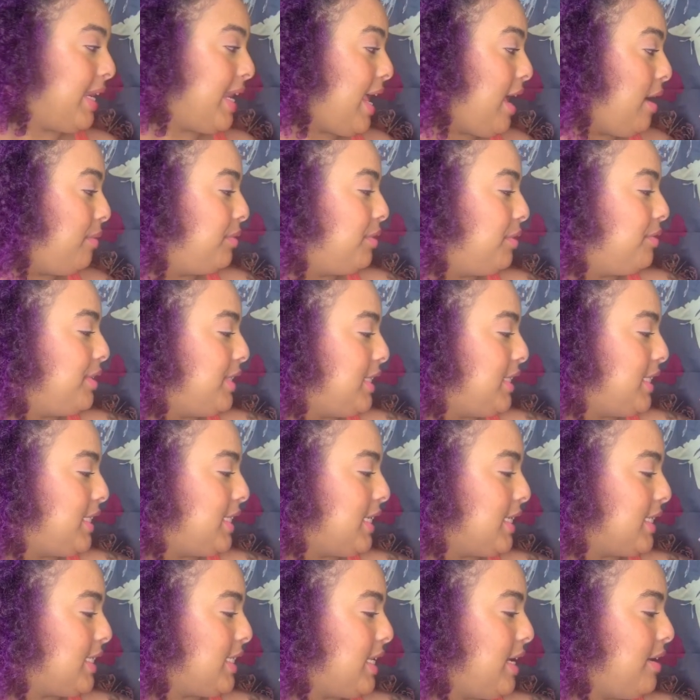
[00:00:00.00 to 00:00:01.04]
now we're going to
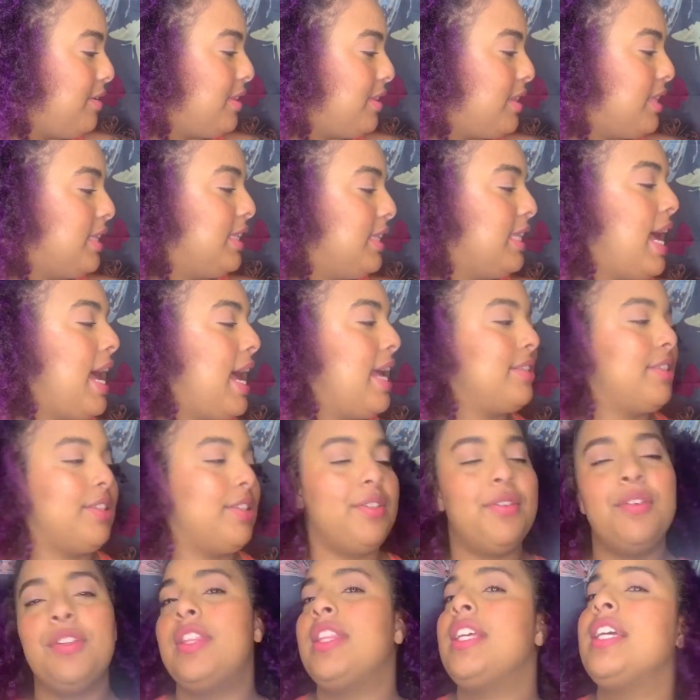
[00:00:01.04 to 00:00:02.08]
test out the last
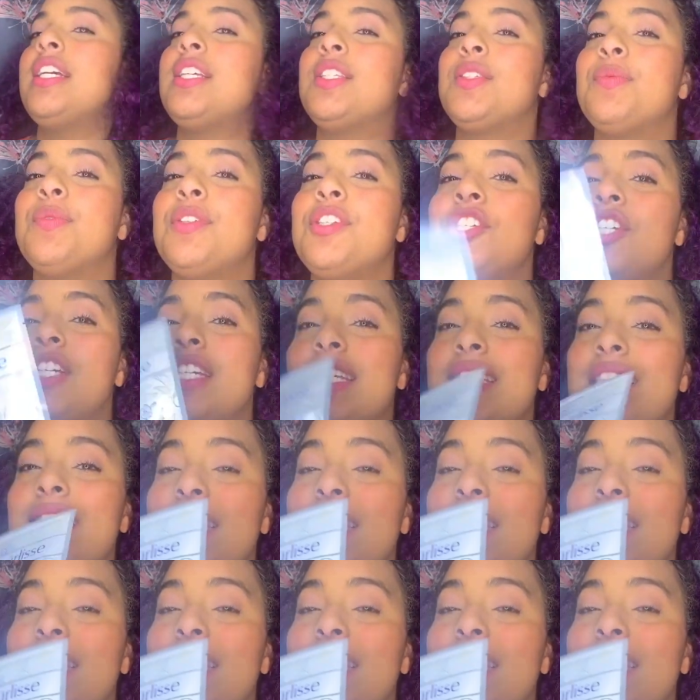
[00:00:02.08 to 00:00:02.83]
two things, which is